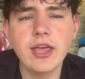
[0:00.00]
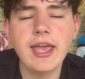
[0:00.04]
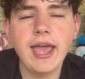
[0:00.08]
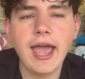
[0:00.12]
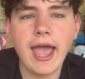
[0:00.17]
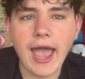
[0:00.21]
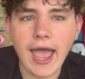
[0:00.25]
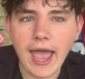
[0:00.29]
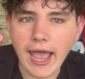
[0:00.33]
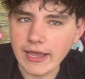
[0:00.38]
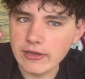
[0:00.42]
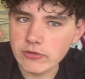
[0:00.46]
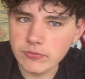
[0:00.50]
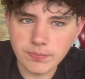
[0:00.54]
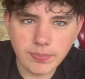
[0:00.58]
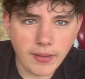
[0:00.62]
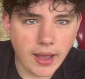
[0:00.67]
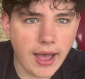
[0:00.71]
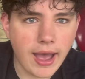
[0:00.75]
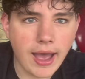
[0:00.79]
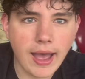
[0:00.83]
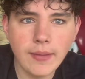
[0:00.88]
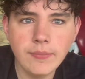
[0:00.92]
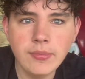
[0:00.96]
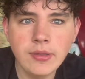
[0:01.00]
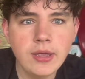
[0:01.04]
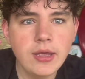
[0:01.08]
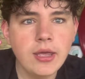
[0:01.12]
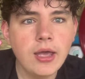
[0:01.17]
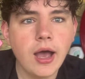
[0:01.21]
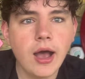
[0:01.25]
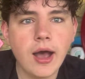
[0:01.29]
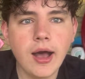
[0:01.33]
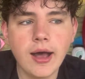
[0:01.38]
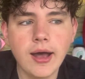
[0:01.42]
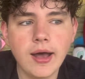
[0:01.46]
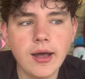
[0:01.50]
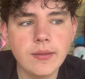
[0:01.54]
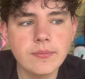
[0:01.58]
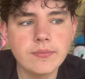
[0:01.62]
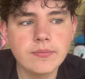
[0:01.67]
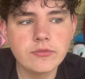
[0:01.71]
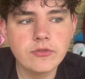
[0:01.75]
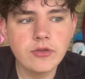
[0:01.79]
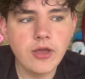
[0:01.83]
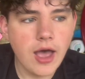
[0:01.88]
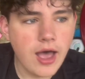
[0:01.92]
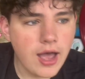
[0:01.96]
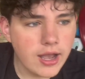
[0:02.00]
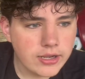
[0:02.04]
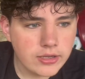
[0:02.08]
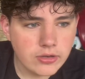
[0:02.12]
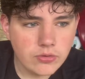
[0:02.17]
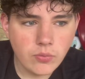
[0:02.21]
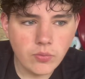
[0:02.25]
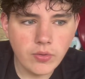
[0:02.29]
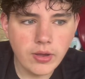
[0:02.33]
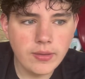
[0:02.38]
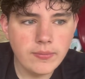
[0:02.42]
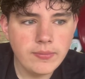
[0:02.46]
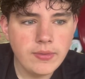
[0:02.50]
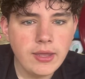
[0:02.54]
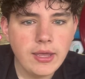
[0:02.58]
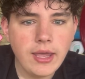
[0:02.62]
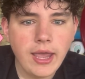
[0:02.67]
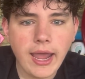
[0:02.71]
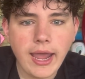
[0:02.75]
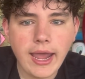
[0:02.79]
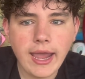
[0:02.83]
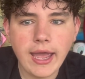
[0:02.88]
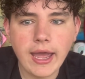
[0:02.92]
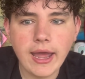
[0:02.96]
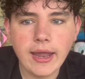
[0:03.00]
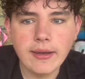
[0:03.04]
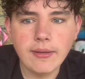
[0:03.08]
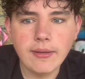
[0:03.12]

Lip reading: has Bob talking to him. And